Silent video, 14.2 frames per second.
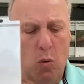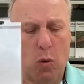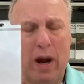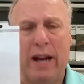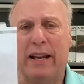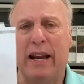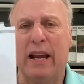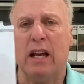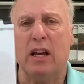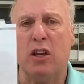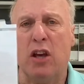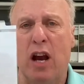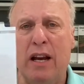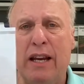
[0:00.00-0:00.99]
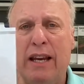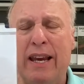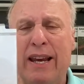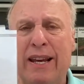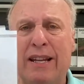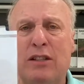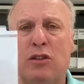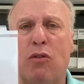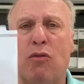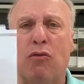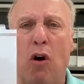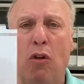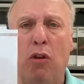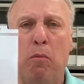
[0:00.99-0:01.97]
When young kids
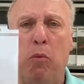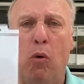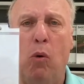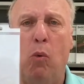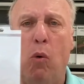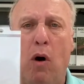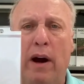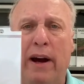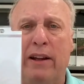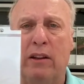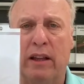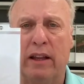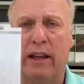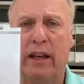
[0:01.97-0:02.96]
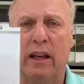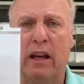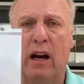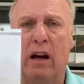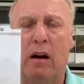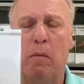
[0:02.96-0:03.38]
throw the ball wildly,